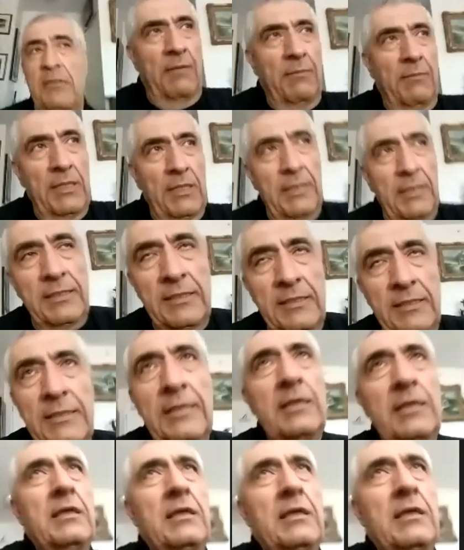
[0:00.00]
I mean,
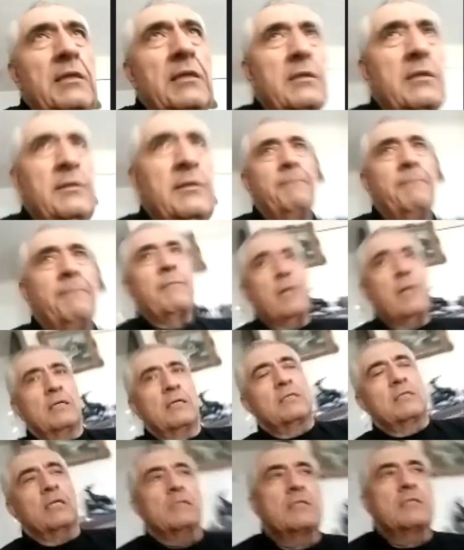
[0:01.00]
uh,
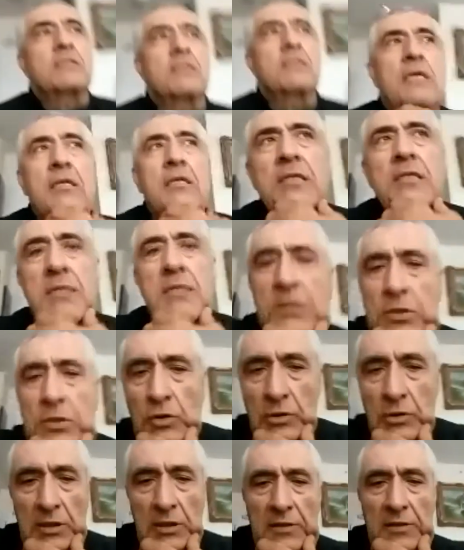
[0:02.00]
it's, it's, it is
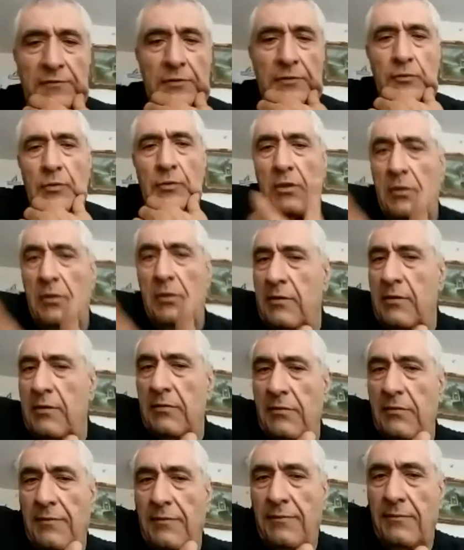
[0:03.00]
totally different.
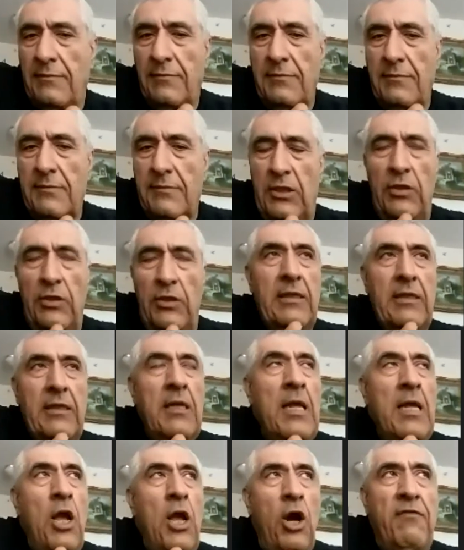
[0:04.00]
So you
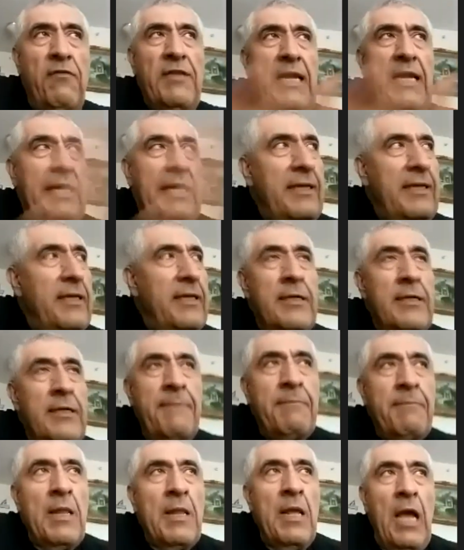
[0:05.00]
over there, like here,
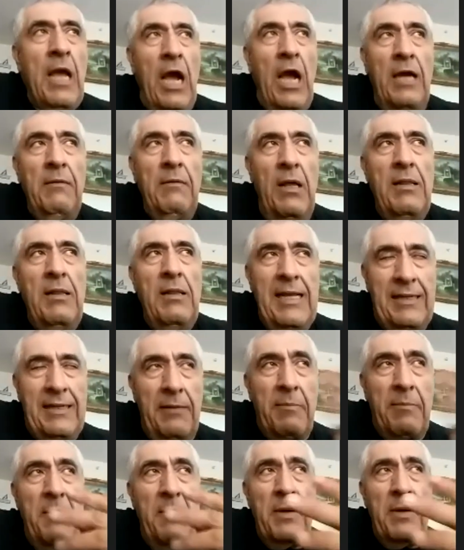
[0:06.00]
like I
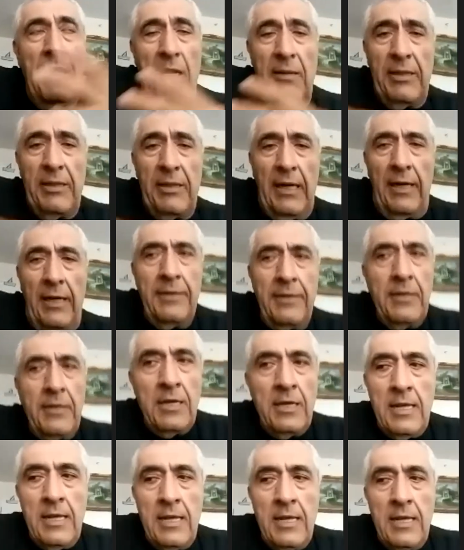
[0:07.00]
remember in Lebanon,
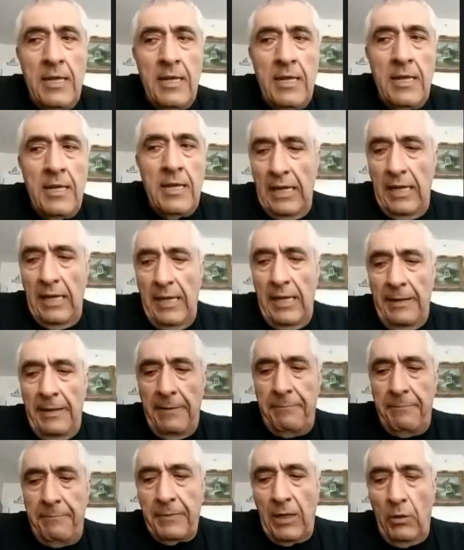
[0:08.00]
we
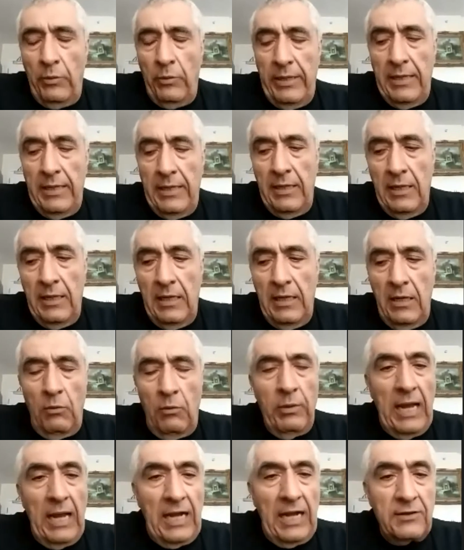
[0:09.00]
we
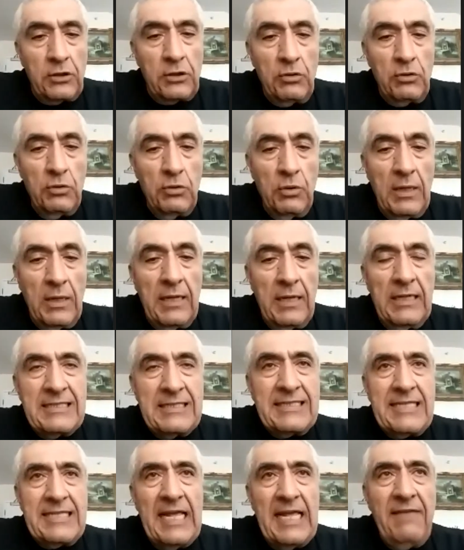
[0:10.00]
we had to
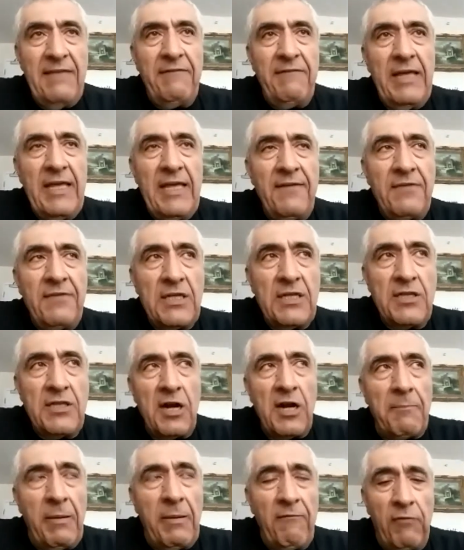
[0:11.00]
save every
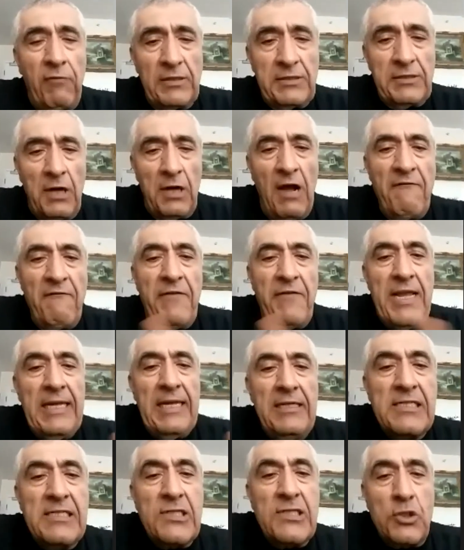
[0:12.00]
drop of water of
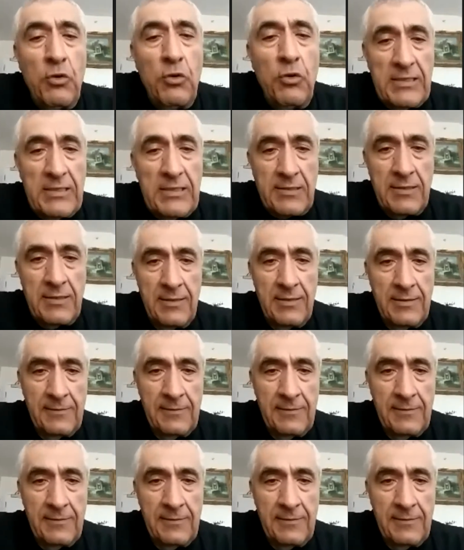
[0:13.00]
any sewers.